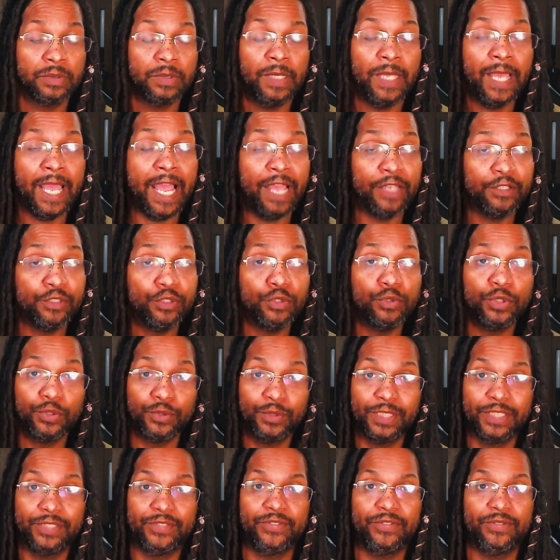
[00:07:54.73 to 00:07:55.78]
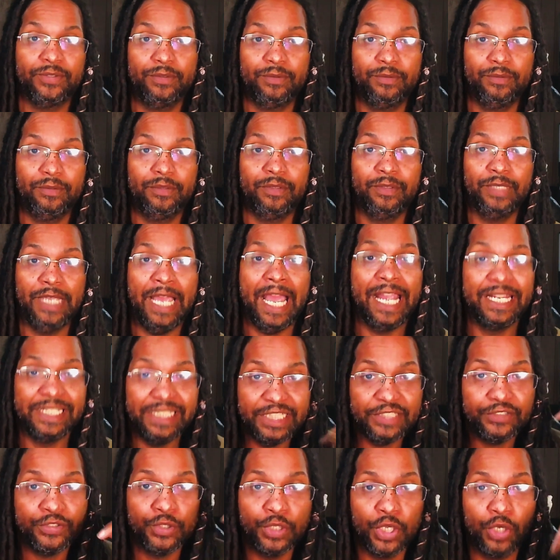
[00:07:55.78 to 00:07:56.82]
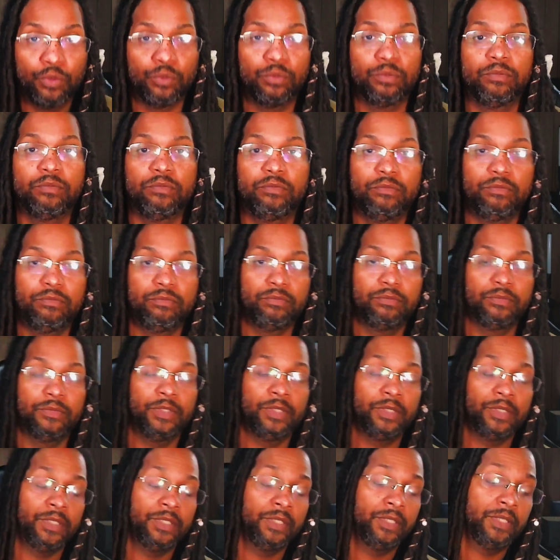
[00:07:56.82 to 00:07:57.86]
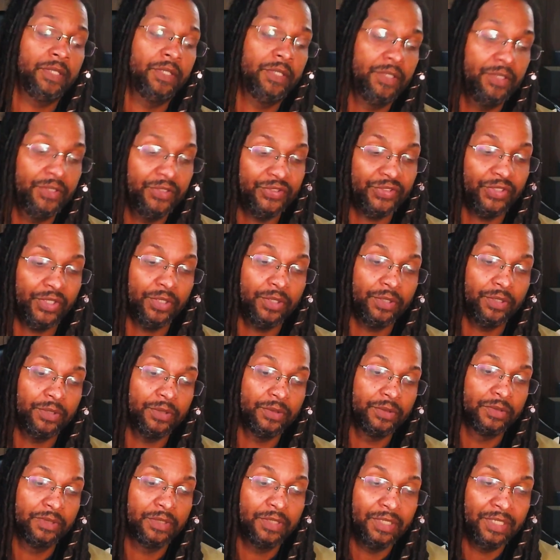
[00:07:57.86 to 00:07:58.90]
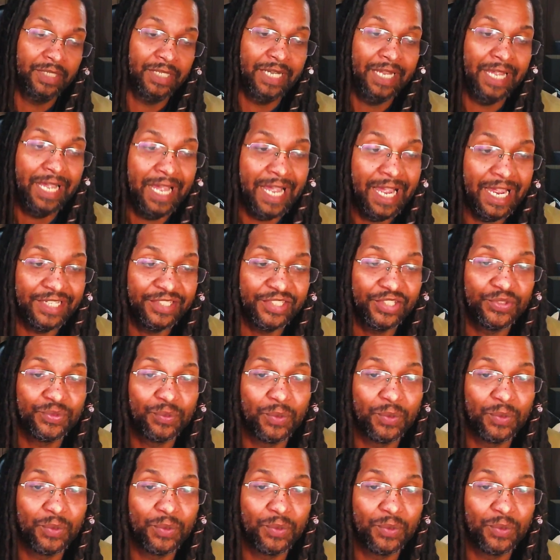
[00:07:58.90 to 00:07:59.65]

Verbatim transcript: how you do this? I need to know. So I just